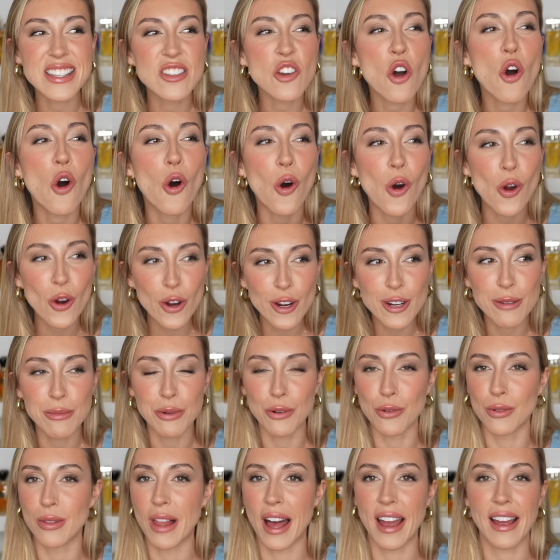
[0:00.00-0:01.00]
is
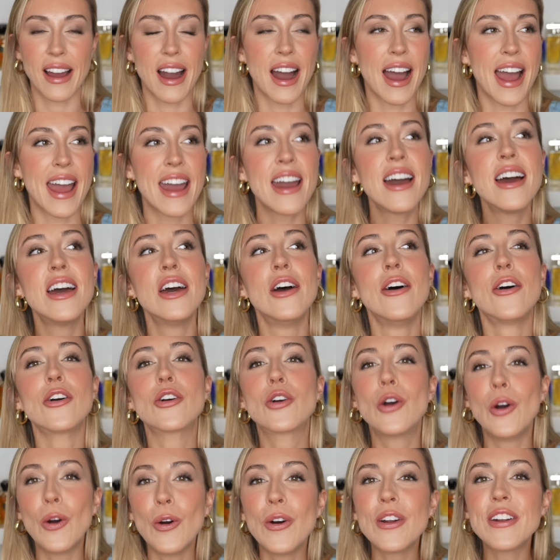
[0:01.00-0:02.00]
horrible. Like I
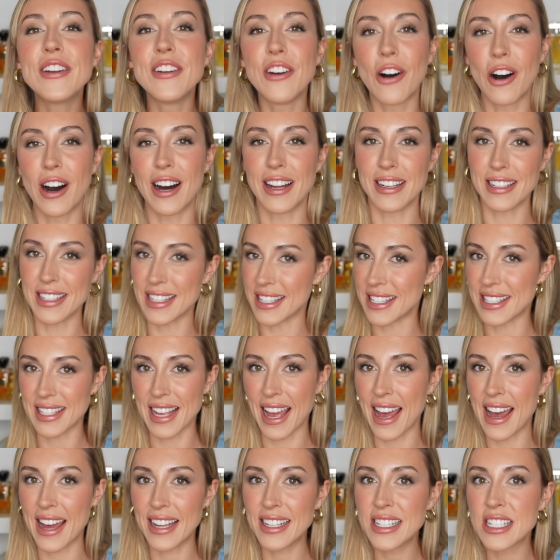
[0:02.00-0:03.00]
could not
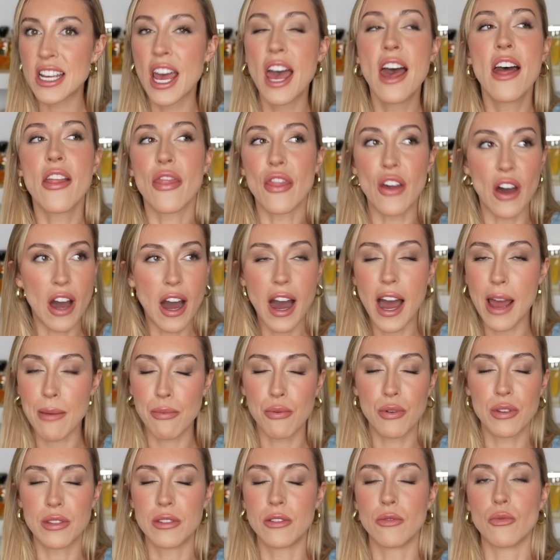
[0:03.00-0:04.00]
understand the hype
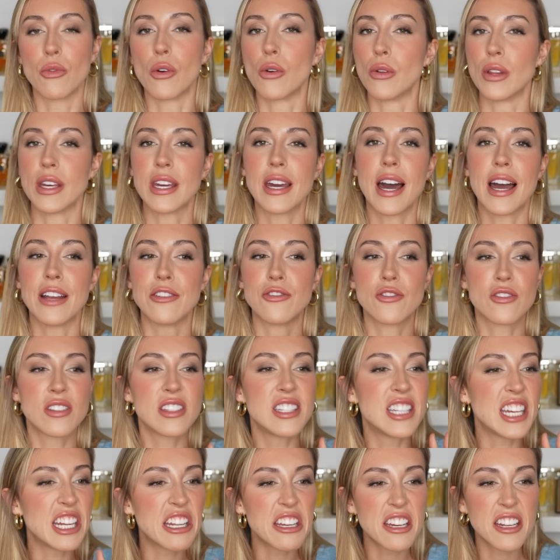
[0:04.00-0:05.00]
with neroli. I just
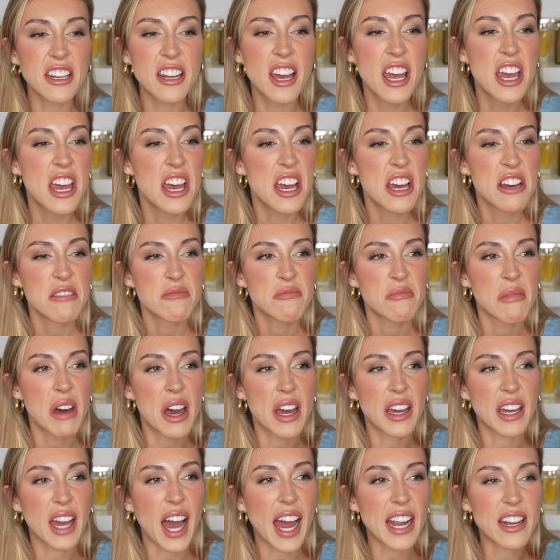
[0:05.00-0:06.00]
didn't
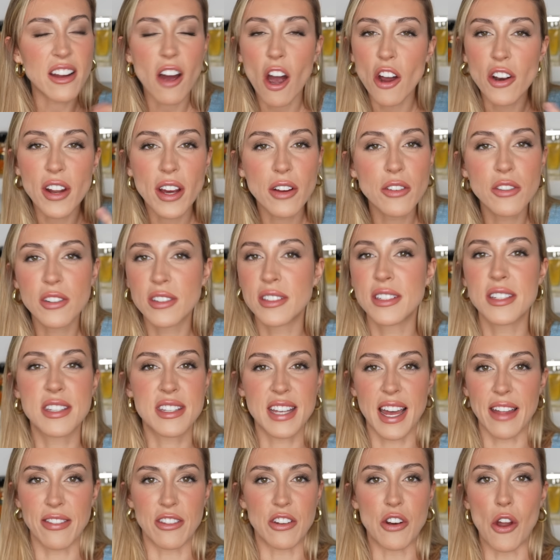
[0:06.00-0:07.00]
I d- I don't
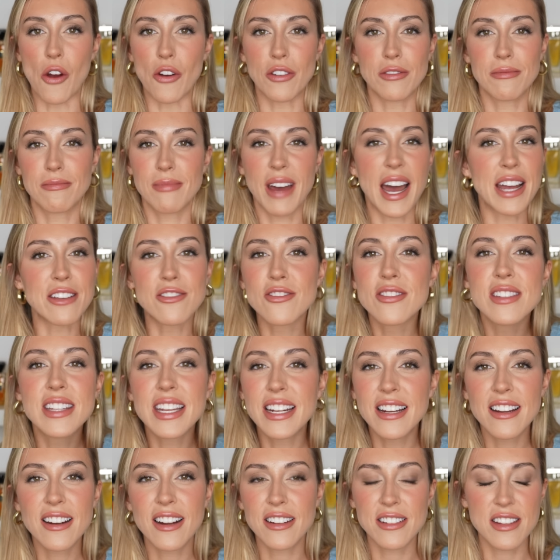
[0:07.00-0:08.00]
understand the note. I just
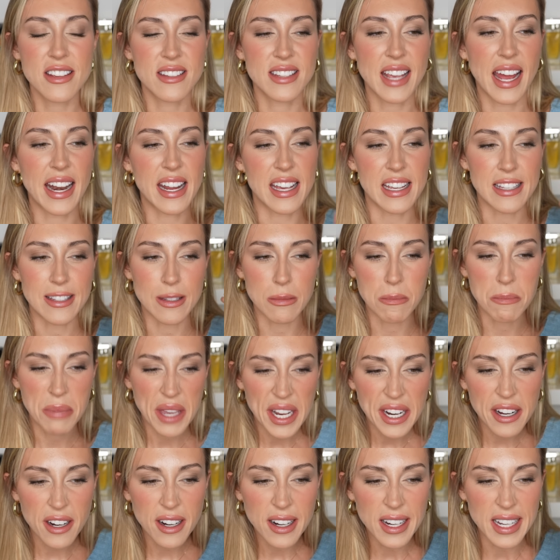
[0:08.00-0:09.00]
didn't understand it. It's
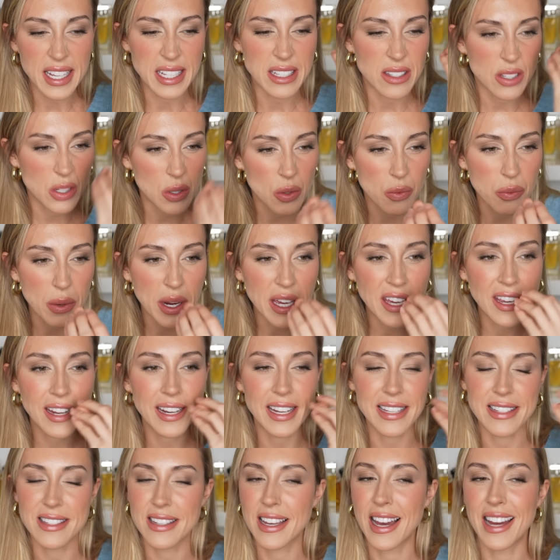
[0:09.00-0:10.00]
bitter, it's green,
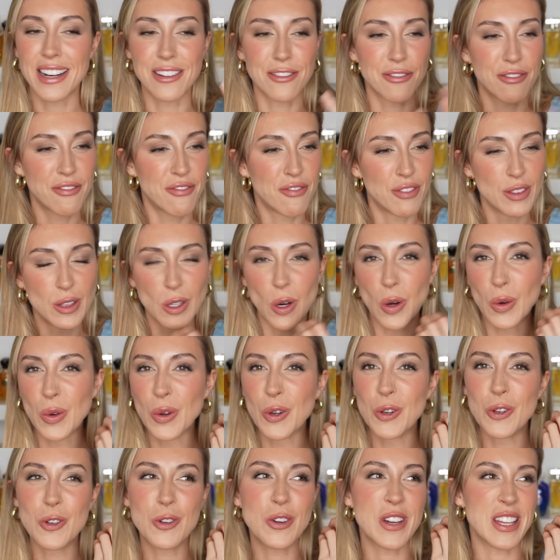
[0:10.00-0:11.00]
it's kind of
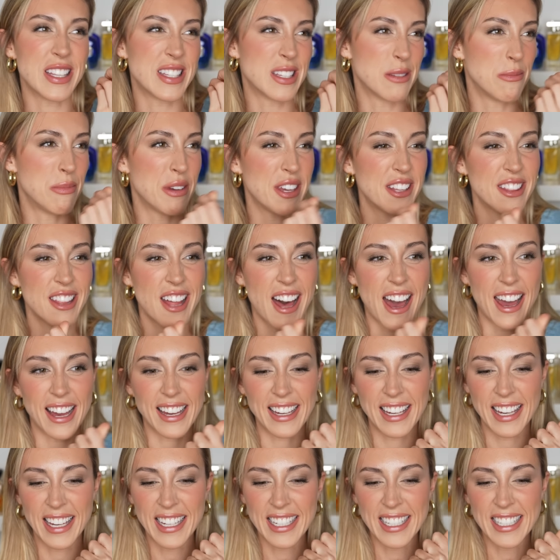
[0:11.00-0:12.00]
floral, it's a bit
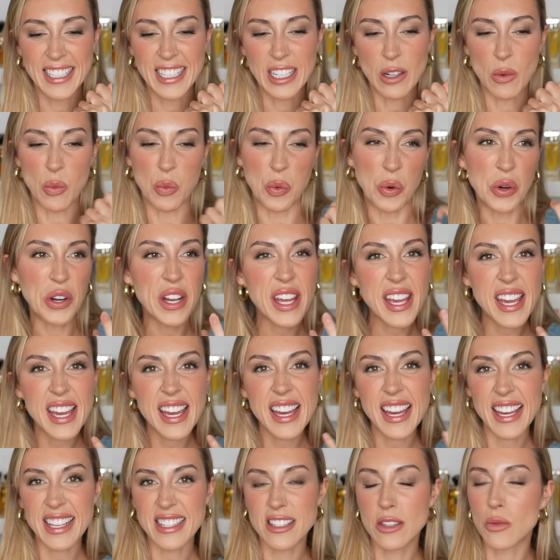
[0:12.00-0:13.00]
like
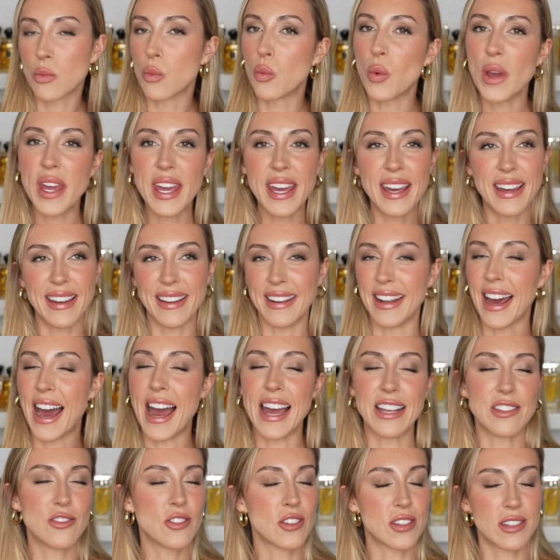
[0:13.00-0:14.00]
woody, it's weird. I
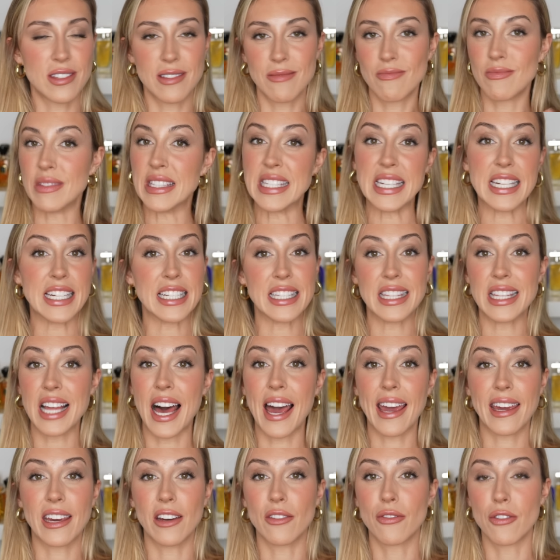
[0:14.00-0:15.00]
just didn't
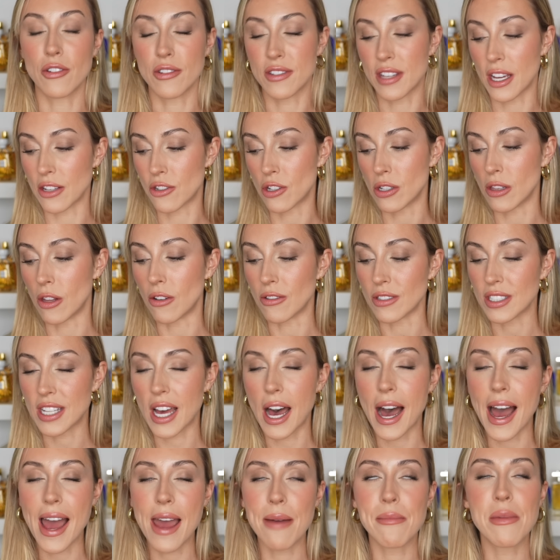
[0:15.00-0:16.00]
like it for such a long
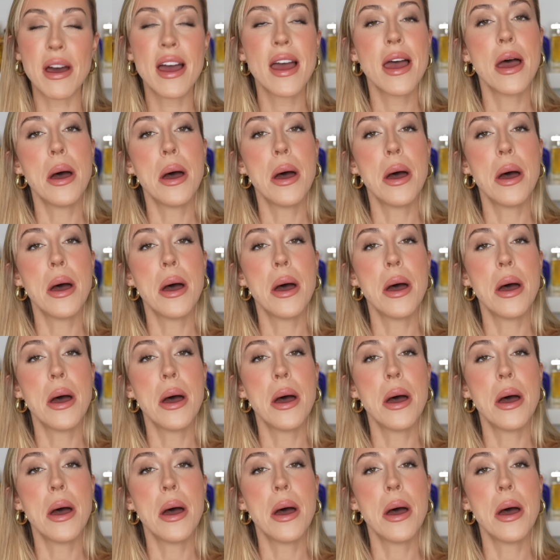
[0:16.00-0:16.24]
time.